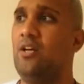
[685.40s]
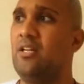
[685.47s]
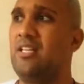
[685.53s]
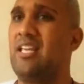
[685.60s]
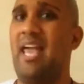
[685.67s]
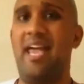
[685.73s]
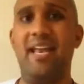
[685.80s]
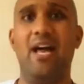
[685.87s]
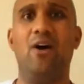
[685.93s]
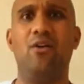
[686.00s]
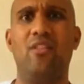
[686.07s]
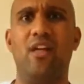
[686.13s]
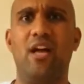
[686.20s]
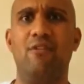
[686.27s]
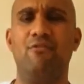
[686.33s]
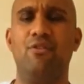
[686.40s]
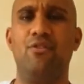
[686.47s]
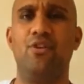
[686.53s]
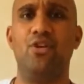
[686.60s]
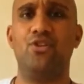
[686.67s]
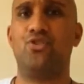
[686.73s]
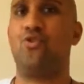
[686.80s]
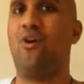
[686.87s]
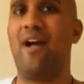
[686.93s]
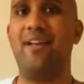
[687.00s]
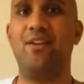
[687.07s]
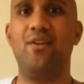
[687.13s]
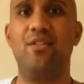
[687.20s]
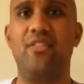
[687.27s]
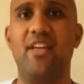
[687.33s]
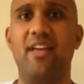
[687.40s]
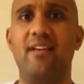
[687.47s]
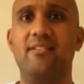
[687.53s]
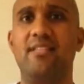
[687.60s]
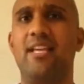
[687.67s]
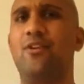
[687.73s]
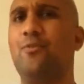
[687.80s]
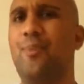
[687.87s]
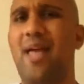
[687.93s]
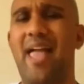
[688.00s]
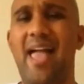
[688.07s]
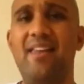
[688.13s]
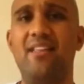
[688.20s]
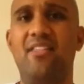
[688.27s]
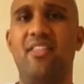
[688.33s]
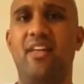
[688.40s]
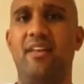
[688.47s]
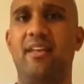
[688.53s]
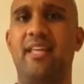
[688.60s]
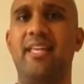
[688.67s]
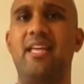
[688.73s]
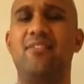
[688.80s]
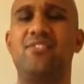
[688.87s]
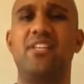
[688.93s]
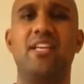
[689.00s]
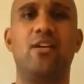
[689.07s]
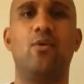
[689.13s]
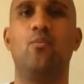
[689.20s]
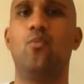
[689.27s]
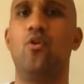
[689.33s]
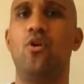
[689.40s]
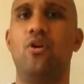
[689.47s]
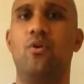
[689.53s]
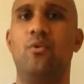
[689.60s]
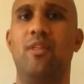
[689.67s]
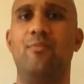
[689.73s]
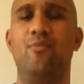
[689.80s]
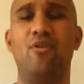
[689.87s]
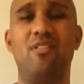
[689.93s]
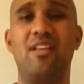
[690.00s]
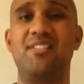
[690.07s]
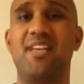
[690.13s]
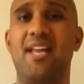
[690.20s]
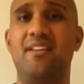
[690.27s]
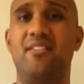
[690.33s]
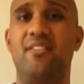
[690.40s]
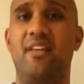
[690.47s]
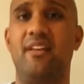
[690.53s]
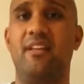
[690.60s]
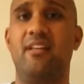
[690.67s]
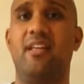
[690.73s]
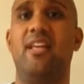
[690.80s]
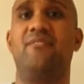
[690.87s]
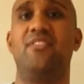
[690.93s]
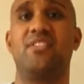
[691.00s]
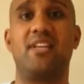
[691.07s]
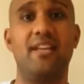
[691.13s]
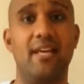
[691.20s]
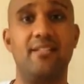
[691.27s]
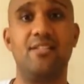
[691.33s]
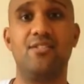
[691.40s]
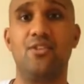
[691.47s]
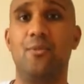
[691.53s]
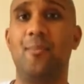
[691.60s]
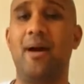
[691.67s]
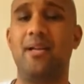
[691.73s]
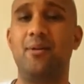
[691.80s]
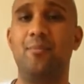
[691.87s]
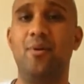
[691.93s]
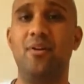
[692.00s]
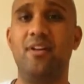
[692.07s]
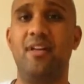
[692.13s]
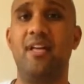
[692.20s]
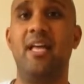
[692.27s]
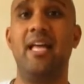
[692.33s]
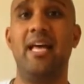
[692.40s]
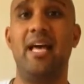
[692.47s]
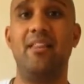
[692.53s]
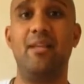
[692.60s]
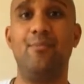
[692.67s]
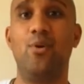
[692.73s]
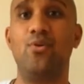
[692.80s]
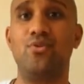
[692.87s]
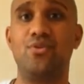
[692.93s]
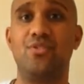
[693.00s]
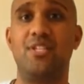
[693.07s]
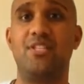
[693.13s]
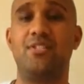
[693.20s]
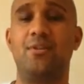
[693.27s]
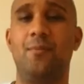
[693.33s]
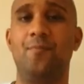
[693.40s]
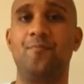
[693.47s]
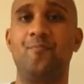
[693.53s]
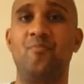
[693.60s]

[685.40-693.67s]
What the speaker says: getting out there and trying new things. It could be anything. EFT can work with more or less anything if it's connected to the mind and body and the emotional system.